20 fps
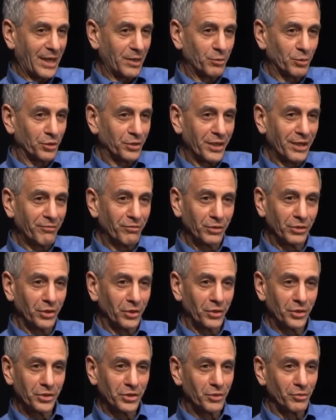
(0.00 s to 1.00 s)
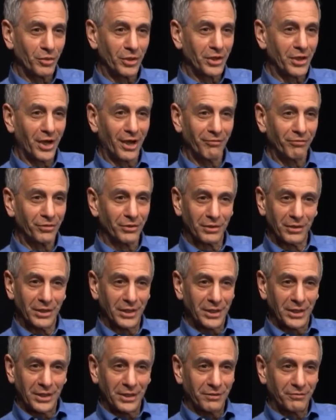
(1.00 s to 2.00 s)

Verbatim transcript: and will never learn to recover